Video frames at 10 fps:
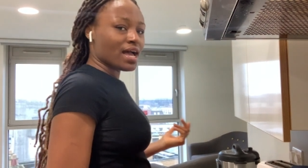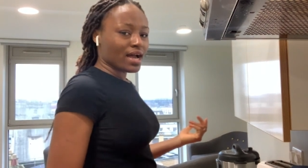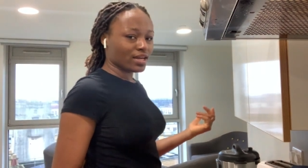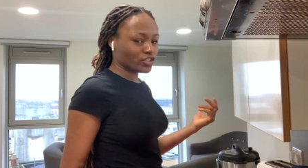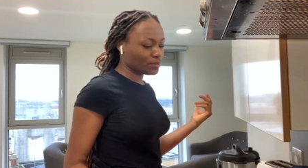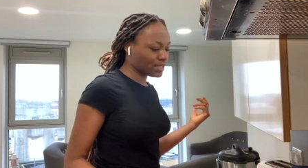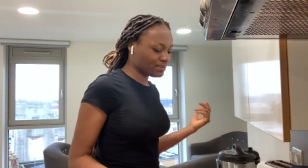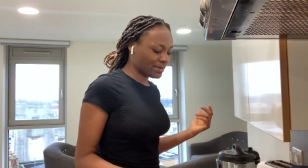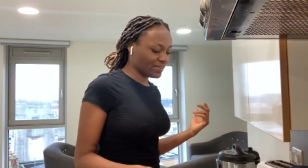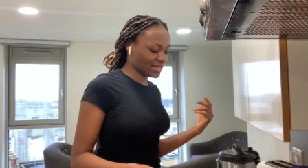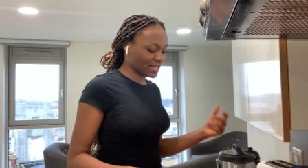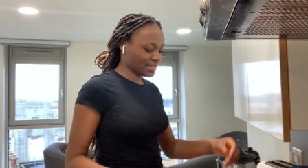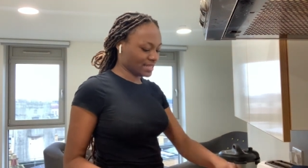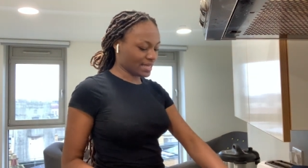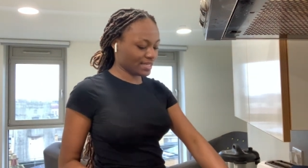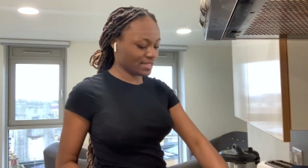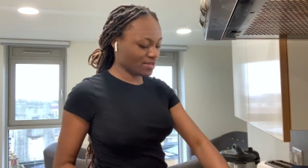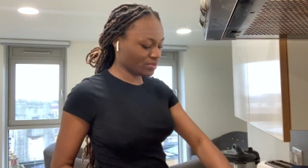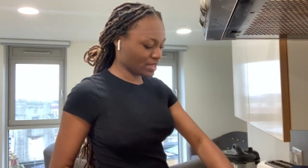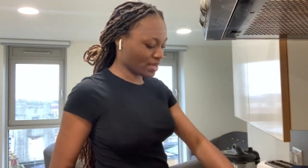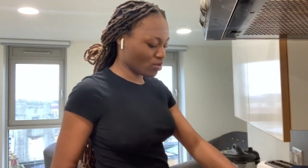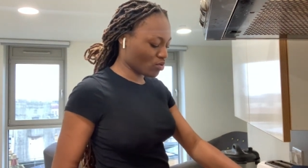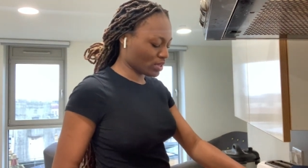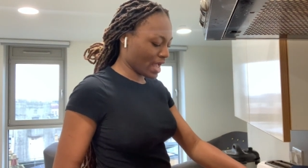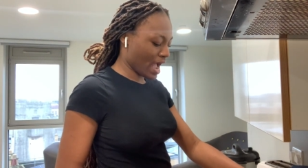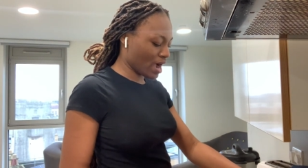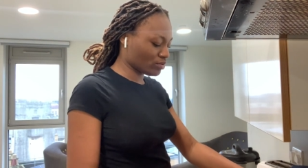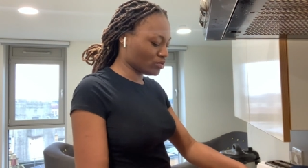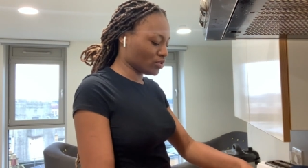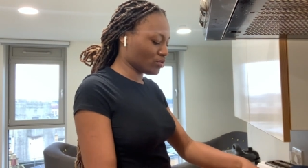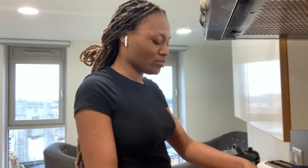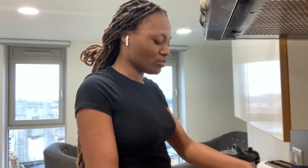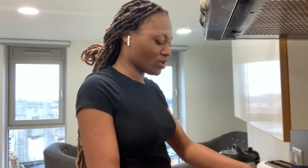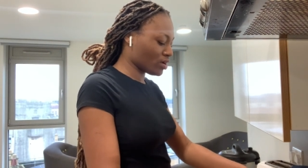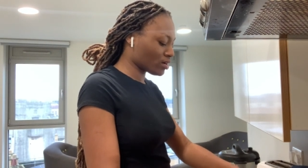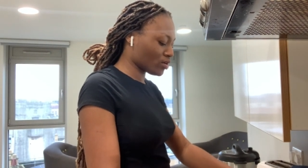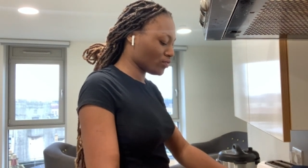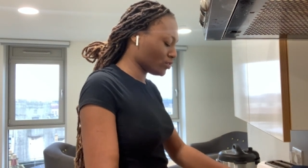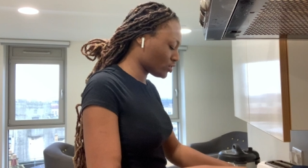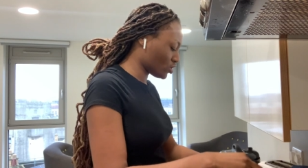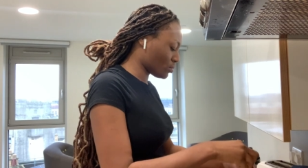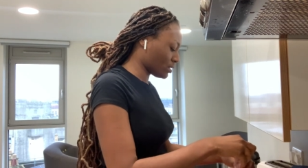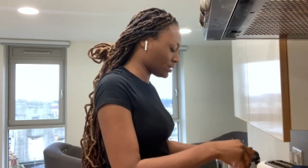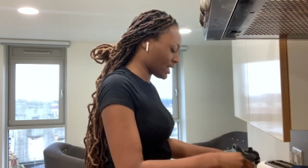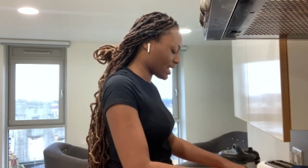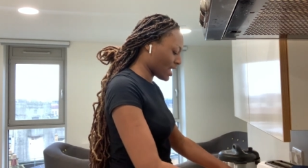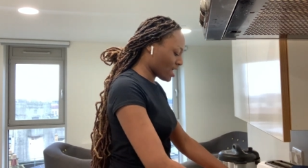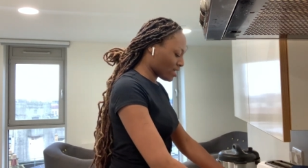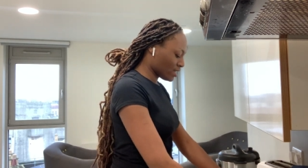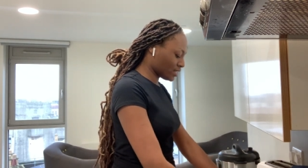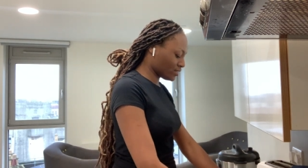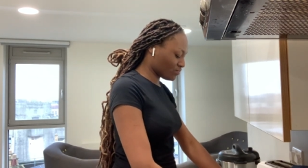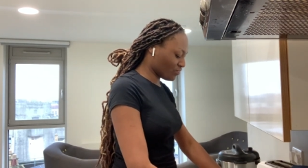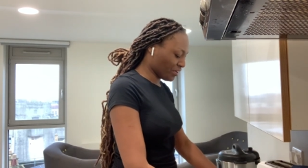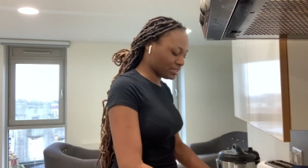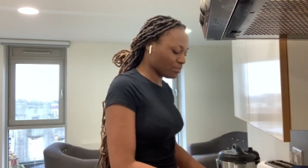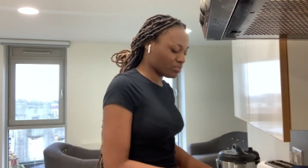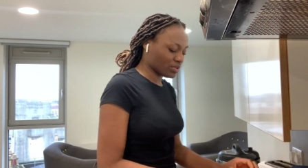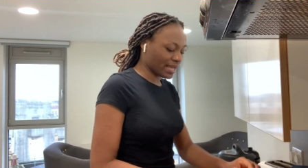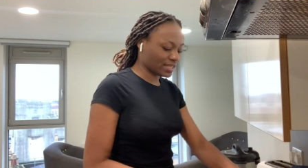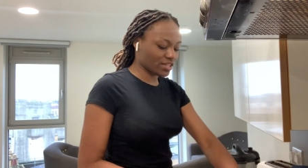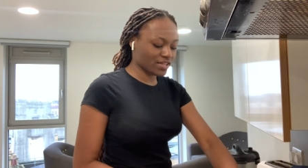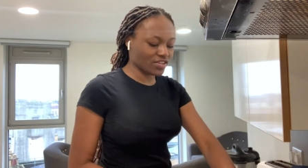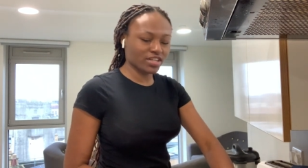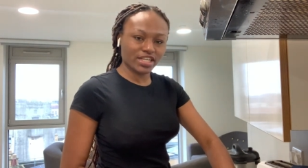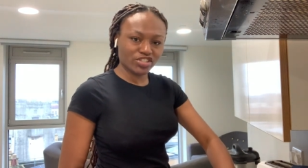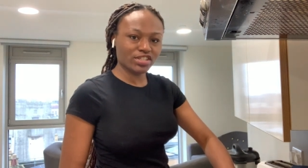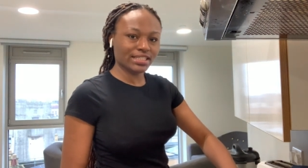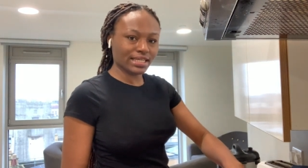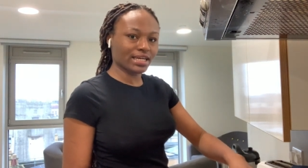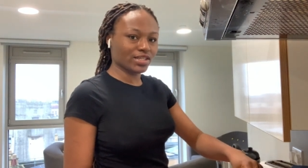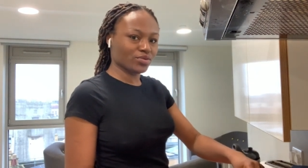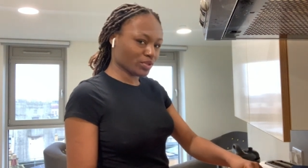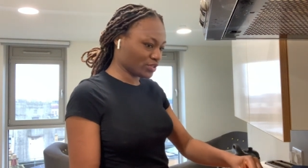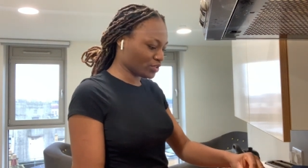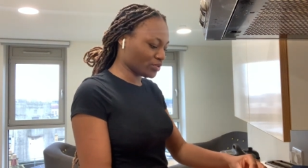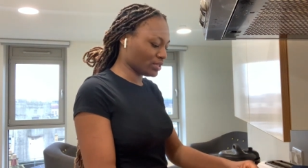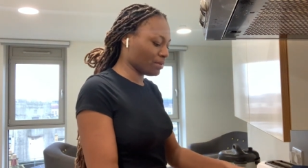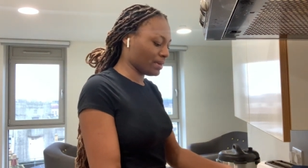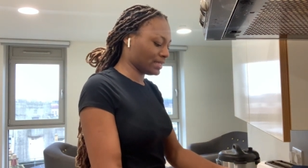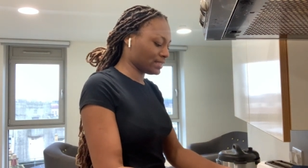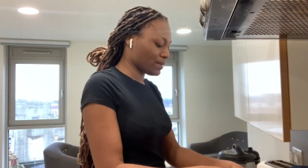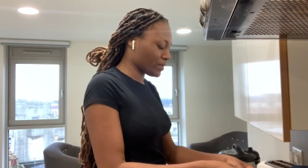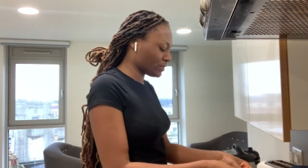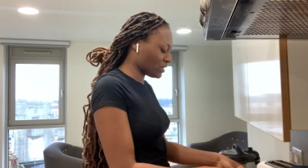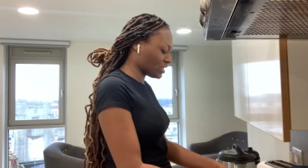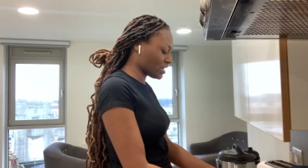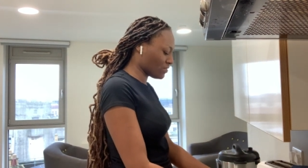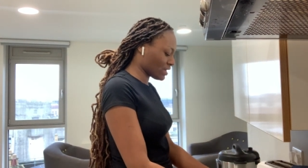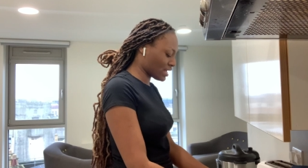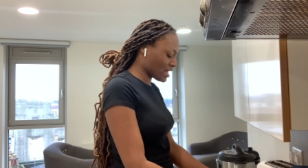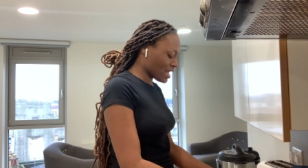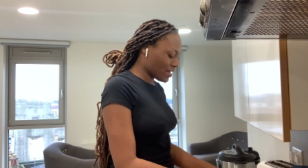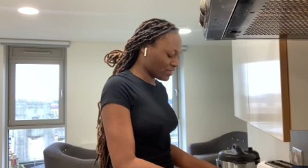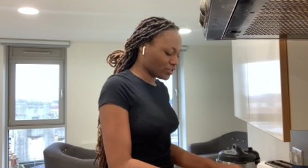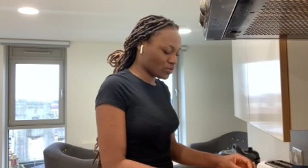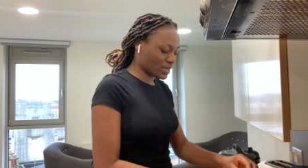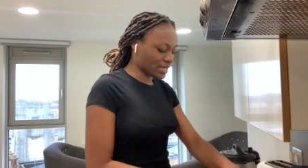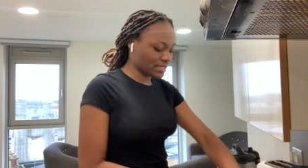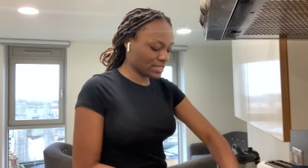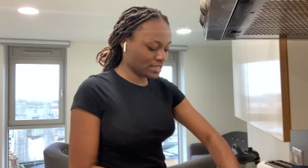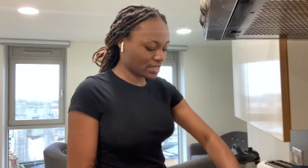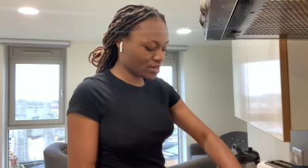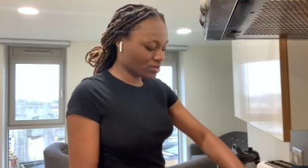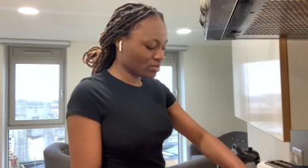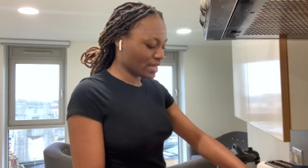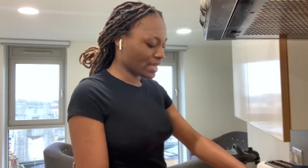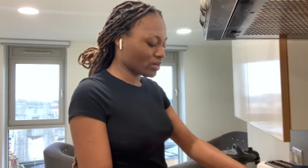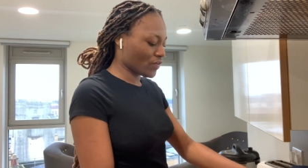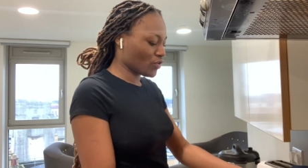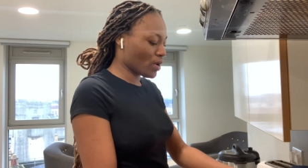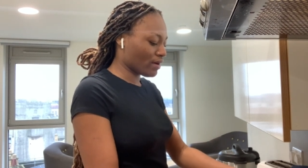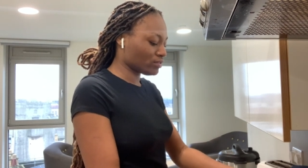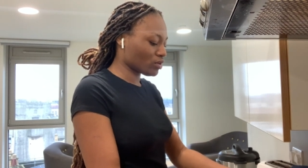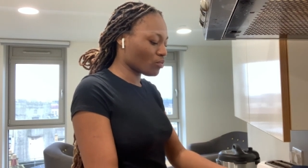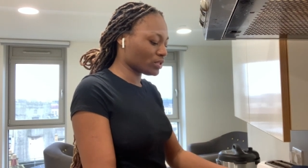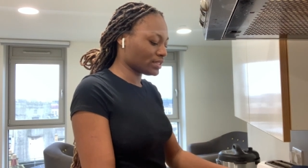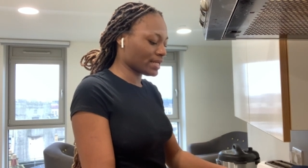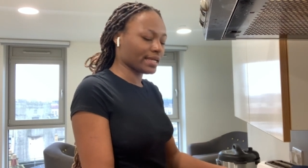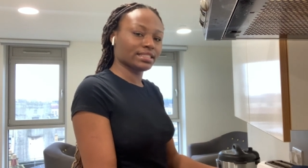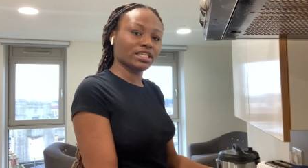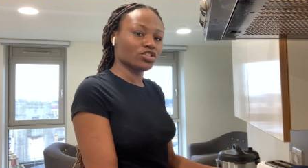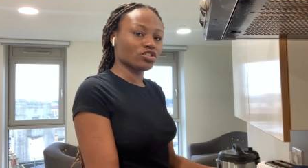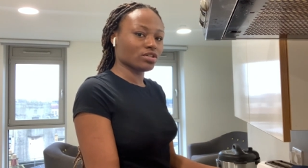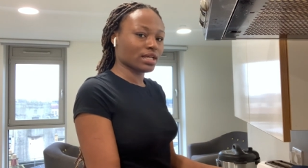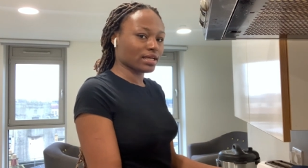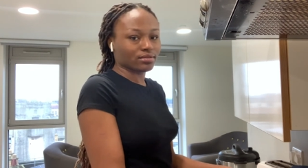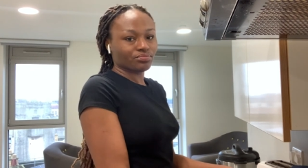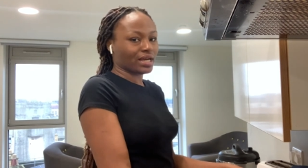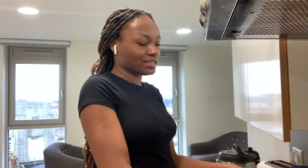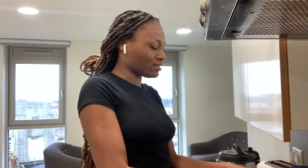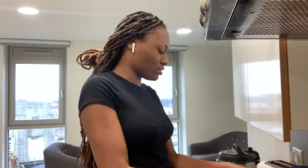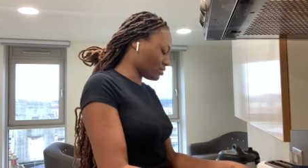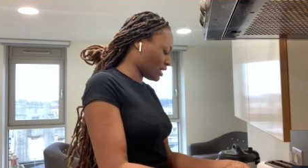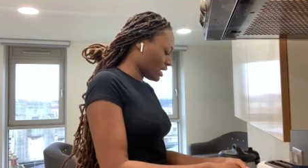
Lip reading: And I was speaking to my friend the other day, and then he was like, oh, like, how do you cook off YouTube? And I was like, it's very simple. Like, they're literally telling you what to do step by step, especially if like they do it in detail. Like, if you don't have someone to like teach you, like that's the